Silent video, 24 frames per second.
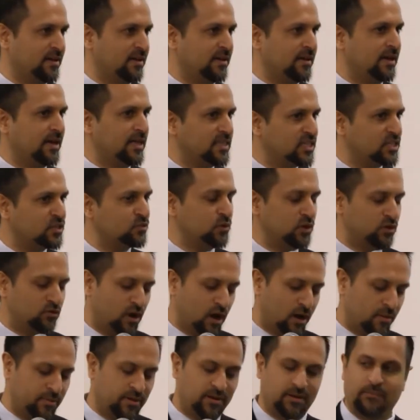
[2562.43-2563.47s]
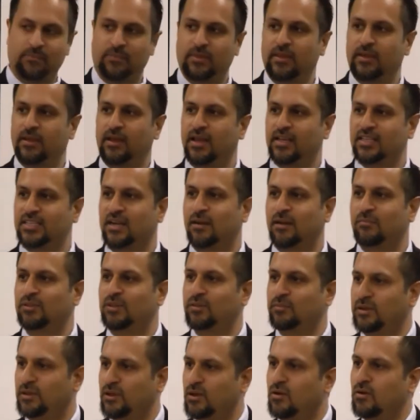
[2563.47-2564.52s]
And this is what Rabia has come to
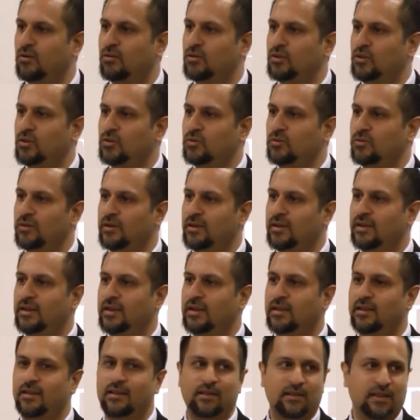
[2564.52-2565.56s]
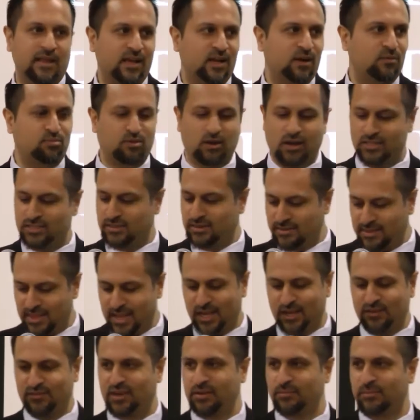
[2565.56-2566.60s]
be known to in later progeny.
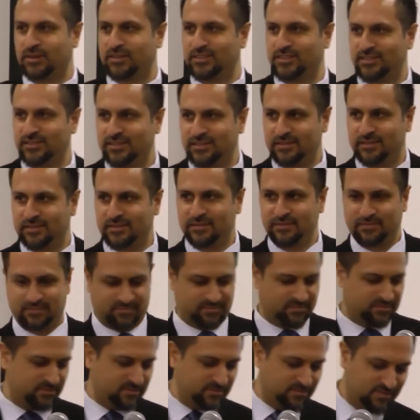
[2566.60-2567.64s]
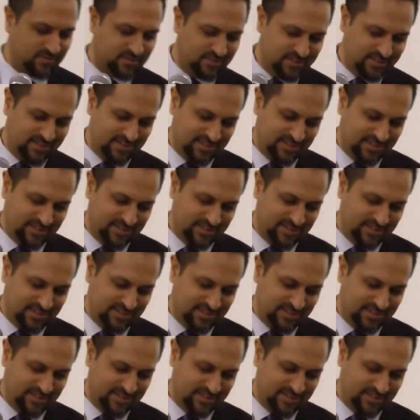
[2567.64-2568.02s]
Thank you very much.